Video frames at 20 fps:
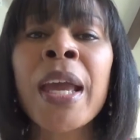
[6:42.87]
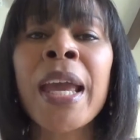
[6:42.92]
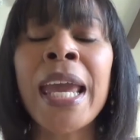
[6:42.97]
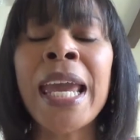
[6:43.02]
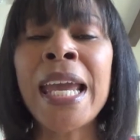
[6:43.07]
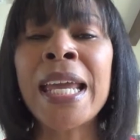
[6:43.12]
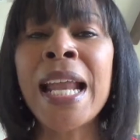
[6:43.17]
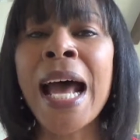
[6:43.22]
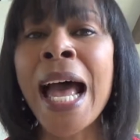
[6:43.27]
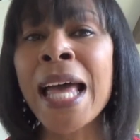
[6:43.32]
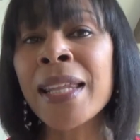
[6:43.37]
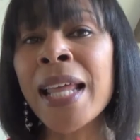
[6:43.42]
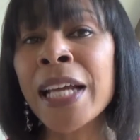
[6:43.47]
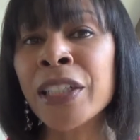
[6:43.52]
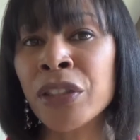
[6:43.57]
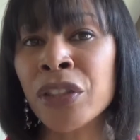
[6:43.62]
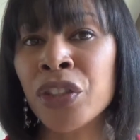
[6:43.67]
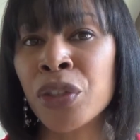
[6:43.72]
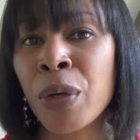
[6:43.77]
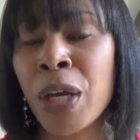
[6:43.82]
And I
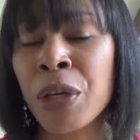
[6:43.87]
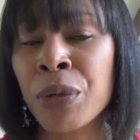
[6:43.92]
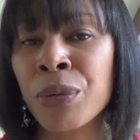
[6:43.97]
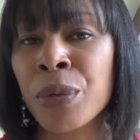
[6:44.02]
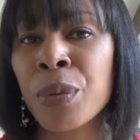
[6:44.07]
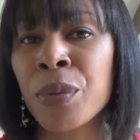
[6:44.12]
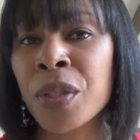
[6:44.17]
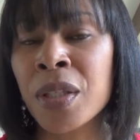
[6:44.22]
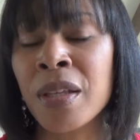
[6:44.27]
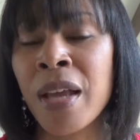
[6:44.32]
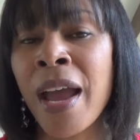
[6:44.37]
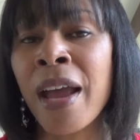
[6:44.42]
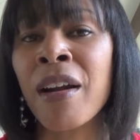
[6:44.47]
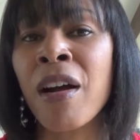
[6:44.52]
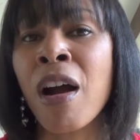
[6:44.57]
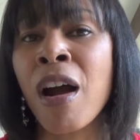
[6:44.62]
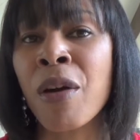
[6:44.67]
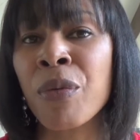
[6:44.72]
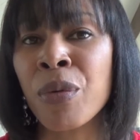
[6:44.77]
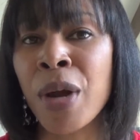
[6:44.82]
like to join groups that
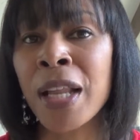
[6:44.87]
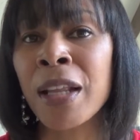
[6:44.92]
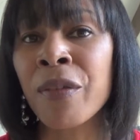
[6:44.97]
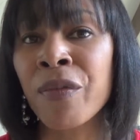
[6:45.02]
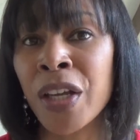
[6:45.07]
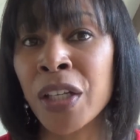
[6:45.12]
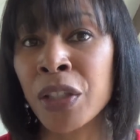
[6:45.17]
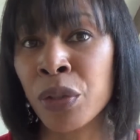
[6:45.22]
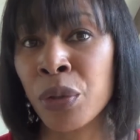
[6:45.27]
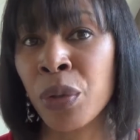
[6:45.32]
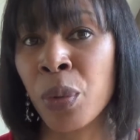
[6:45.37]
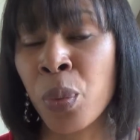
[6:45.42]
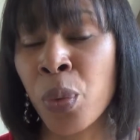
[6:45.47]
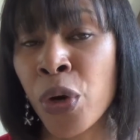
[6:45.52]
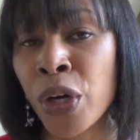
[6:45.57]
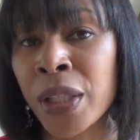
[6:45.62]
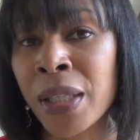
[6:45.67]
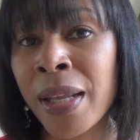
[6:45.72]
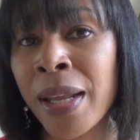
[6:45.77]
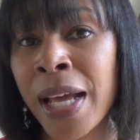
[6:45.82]
are relevant to the
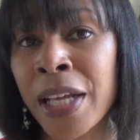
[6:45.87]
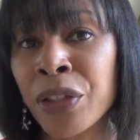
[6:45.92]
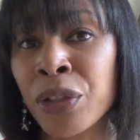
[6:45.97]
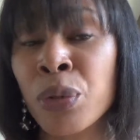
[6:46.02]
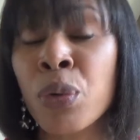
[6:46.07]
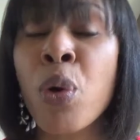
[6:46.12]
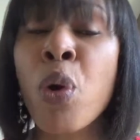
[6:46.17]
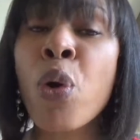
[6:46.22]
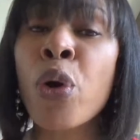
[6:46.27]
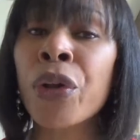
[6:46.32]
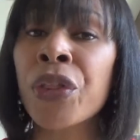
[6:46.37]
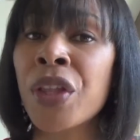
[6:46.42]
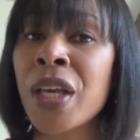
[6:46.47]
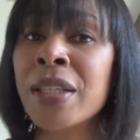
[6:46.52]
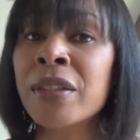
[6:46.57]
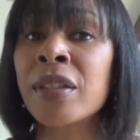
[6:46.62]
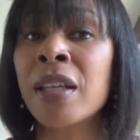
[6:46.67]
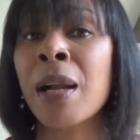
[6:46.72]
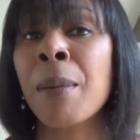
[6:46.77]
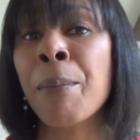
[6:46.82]
work that I do or
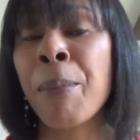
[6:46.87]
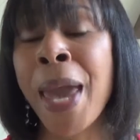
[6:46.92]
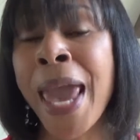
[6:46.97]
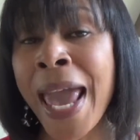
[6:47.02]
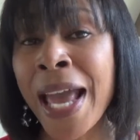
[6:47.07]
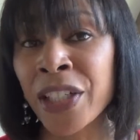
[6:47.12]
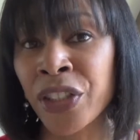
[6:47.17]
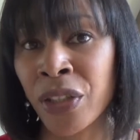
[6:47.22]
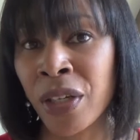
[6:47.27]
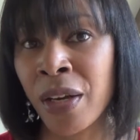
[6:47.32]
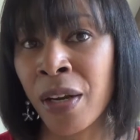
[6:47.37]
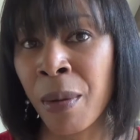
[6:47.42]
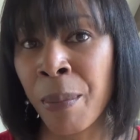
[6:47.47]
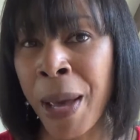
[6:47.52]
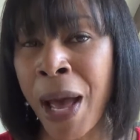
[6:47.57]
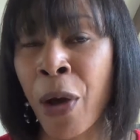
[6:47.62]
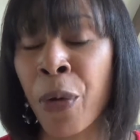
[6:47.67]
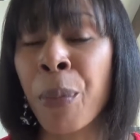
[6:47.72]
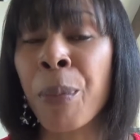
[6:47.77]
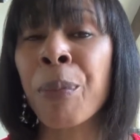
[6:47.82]
things that I'm passionate
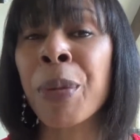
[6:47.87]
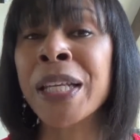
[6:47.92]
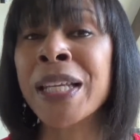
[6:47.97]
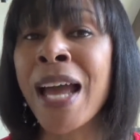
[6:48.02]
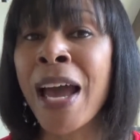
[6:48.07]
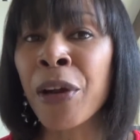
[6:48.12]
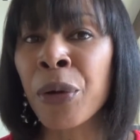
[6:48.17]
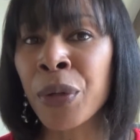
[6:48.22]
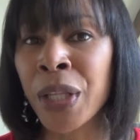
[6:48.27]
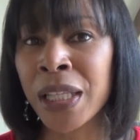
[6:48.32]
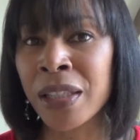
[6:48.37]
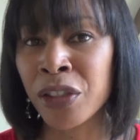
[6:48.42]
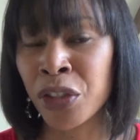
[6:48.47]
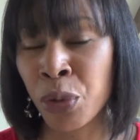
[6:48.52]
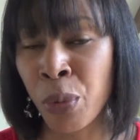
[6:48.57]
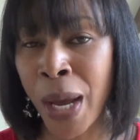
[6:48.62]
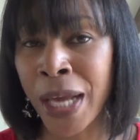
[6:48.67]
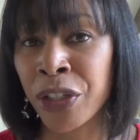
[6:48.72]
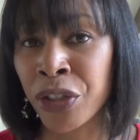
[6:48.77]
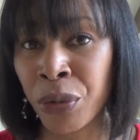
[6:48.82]
about. But not only
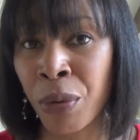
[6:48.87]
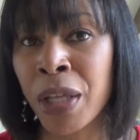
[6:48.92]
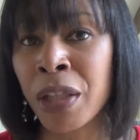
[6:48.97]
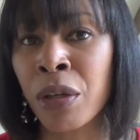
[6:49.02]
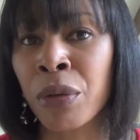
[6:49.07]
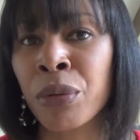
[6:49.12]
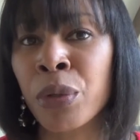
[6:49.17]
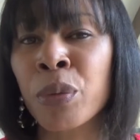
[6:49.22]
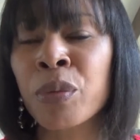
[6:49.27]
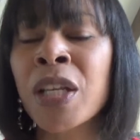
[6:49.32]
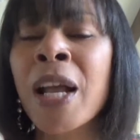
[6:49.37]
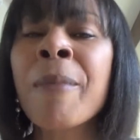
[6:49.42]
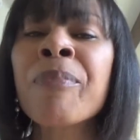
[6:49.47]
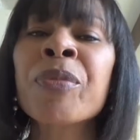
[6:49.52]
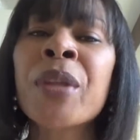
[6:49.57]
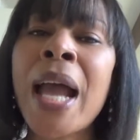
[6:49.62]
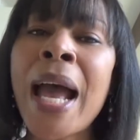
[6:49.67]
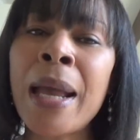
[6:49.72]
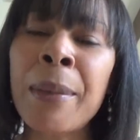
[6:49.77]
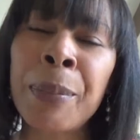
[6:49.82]
do I join the group,
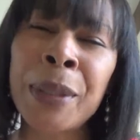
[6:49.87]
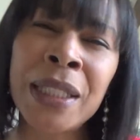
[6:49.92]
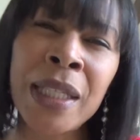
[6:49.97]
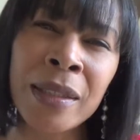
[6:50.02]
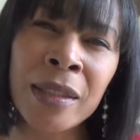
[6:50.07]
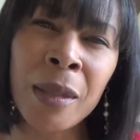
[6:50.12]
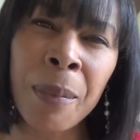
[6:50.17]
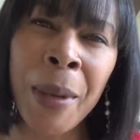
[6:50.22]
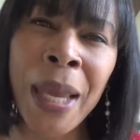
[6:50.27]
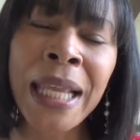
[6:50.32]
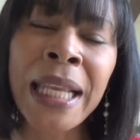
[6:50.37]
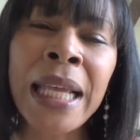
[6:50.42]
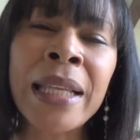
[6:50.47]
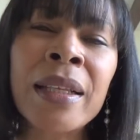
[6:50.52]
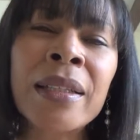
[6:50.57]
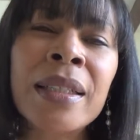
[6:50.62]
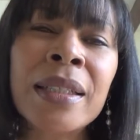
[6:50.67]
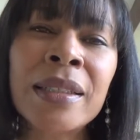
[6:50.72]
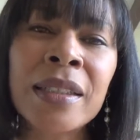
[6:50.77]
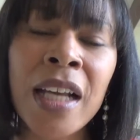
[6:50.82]
I participate in
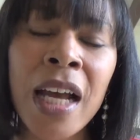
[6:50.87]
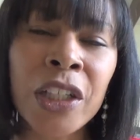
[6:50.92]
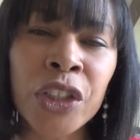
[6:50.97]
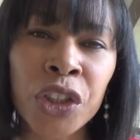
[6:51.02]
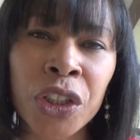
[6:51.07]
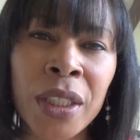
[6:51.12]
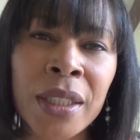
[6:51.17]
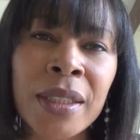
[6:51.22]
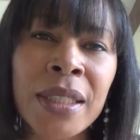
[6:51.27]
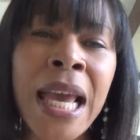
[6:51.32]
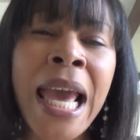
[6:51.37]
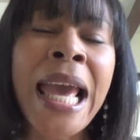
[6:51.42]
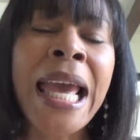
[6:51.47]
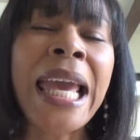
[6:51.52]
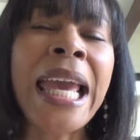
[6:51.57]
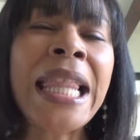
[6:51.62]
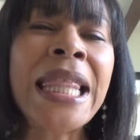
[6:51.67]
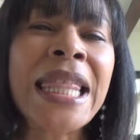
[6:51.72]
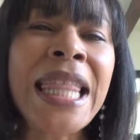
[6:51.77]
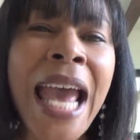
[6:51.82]
the discussions,
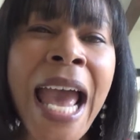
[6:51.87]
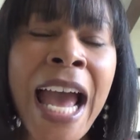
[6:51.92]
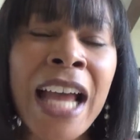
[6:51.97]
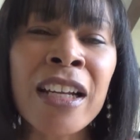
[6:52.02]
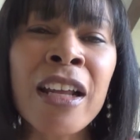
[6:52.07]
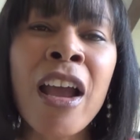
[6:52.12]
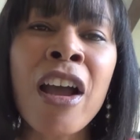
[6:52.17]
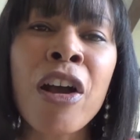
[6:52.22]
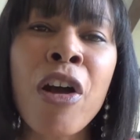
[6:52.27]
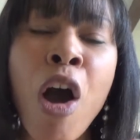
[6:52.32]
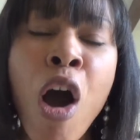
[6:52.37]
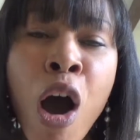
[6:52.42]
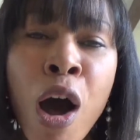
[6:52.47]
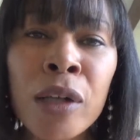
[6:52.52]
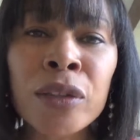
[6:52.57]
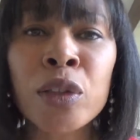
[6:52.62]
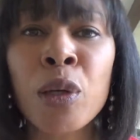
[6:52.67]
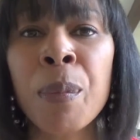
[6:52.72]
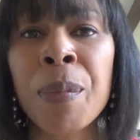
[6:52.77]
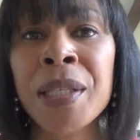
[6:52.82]
and that
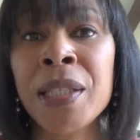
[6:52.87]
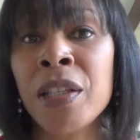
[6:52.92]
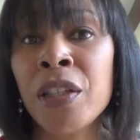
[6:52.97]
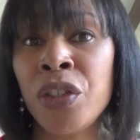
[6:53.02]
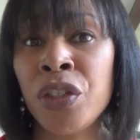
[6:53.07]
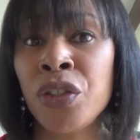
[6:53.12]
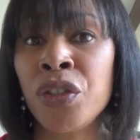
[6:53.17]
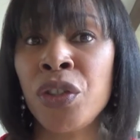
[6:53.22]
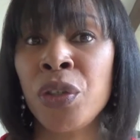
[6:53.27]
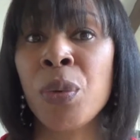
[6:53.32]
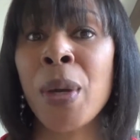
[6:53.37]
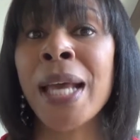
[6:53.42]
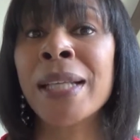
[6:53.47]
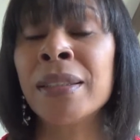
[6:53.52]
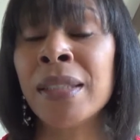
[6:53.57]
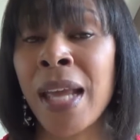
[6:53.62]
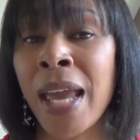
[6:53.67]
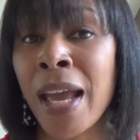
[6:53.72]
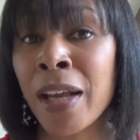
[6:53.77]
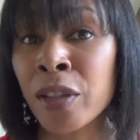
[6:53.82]
also positions you
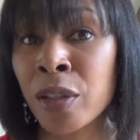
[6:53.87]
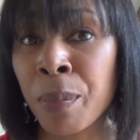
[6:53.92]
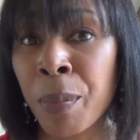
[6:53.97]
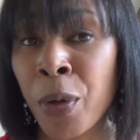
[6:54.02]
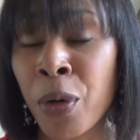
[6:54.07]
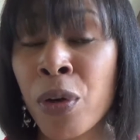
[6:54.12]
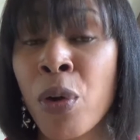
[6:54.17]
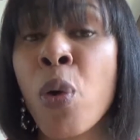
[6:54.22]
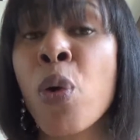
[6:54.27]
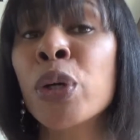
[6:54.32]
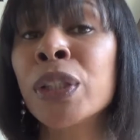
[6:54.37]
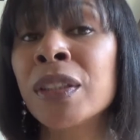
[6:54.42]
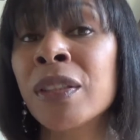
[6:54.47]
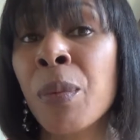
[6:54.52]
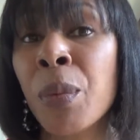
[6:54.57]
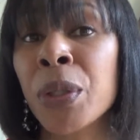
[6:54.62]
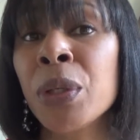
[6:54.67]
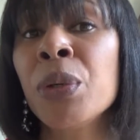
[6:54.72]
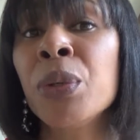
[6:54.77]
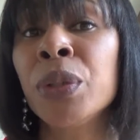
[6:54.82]
as an expert or
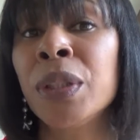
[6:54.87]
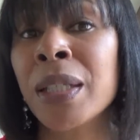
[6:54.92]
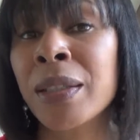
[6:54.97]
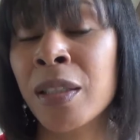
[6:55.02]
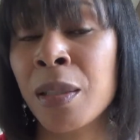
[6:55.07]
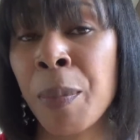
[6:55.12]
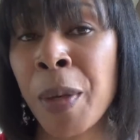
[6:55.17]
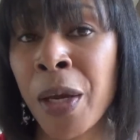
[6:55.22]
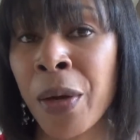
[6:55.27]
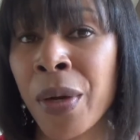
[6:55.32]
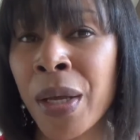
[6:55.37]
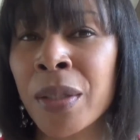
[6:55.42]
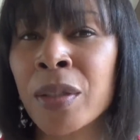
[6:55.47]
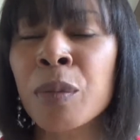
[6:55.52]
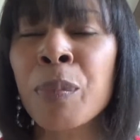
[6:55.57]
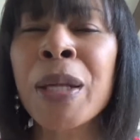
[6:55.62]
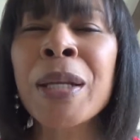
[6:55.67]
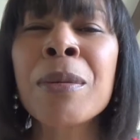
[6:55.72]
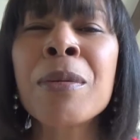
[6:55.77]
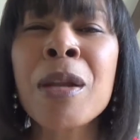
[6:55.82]
someone who's
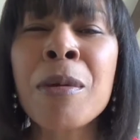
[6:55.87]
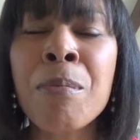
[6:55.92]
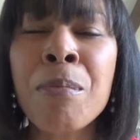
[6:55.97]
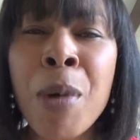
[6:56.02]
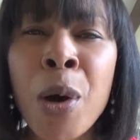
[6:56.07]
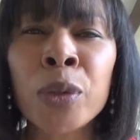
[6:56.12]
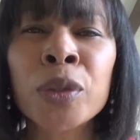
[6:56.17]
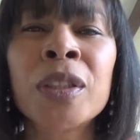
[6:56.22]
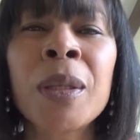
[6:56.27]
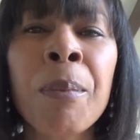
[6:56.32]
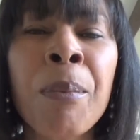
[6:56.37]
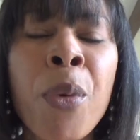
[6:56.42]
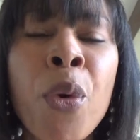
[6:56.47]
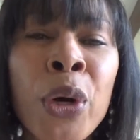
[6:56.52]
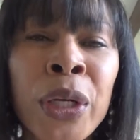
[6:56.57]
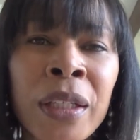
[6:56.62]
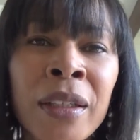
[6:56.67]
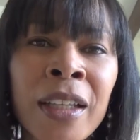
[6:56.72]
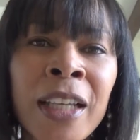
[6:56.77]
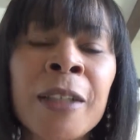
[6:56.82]
experienced. But most
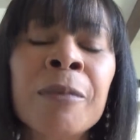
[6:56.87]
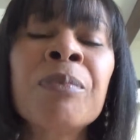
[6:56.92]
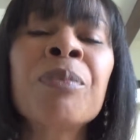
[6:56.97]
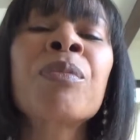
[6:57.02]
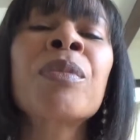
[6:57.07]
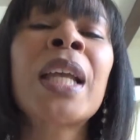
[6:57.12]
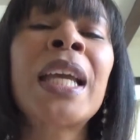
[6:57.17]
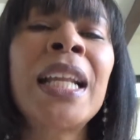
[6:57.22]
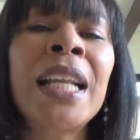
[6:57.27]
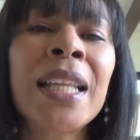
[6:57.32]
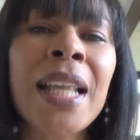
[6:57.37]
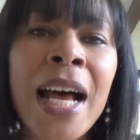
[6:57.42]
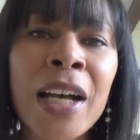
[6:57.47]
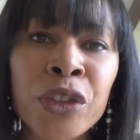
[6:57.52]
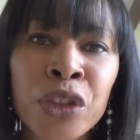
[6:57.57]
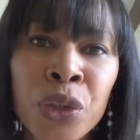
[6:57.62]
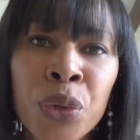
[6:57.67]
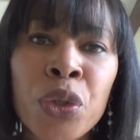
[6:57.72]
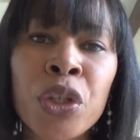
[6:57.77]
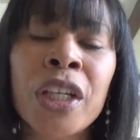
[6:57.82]
importantly, it
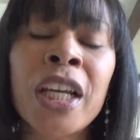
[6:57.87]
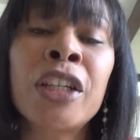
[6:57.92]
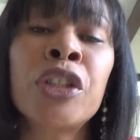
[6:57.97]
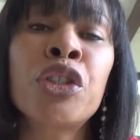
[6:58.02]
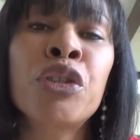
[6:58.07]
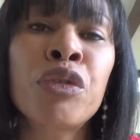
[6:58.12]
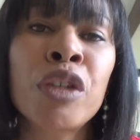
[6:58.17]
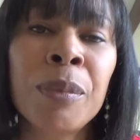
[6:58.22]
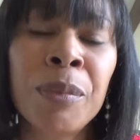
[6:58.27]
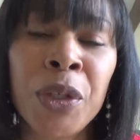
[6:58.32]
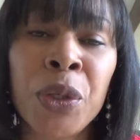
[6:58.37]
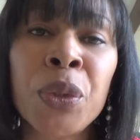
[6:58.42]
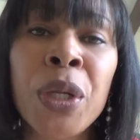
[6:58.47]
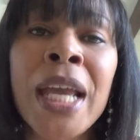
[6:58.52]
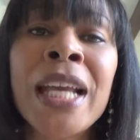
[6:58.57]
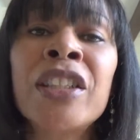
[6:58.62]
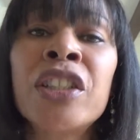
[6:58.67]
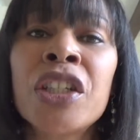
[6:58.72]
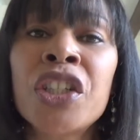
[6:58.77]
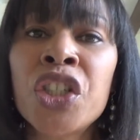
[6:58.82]
allows you to contribute
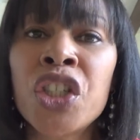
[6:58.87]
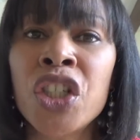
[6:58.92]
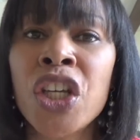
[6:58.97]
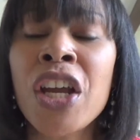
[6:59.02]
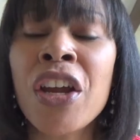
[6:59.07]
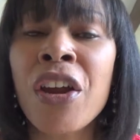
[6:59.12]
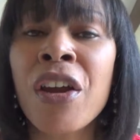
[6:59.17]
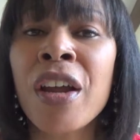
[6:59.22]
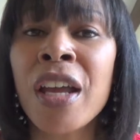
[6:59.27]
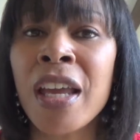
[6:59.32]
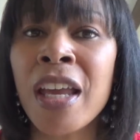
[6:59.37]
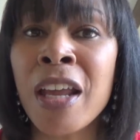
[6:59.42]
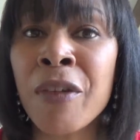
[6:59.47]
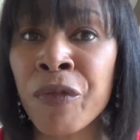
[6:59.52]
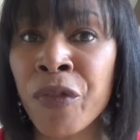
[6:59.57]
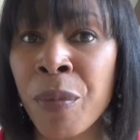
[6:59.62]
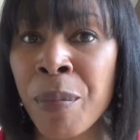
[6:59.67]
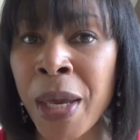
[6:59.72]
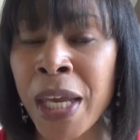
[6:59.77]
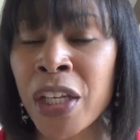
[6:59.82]
and to share
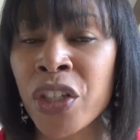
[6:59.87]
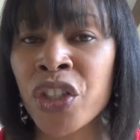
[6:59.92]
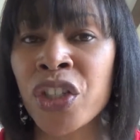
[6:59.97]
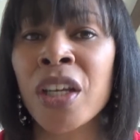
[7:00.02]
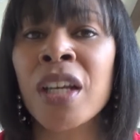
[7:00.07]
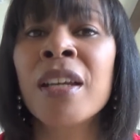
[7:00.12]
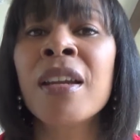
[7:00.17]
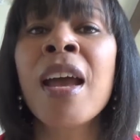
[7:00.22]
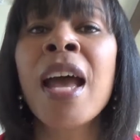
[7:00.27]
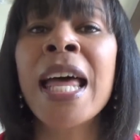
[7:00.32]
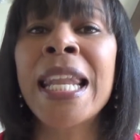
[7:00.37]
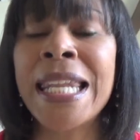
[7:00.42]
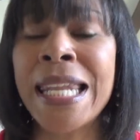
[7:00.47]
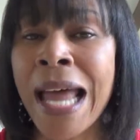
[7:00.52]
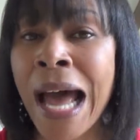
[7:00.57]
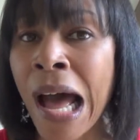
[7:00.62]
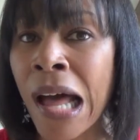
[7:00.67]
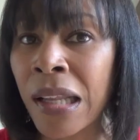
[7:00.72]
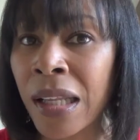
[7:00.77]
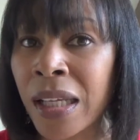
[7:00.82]
information,
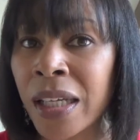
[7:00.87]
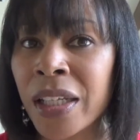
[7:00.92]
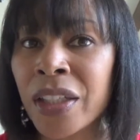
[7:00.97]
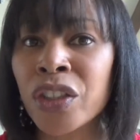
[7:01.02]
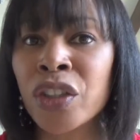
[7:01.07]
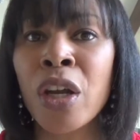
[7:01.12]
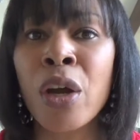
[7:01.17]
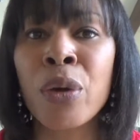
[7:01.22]
knowledge,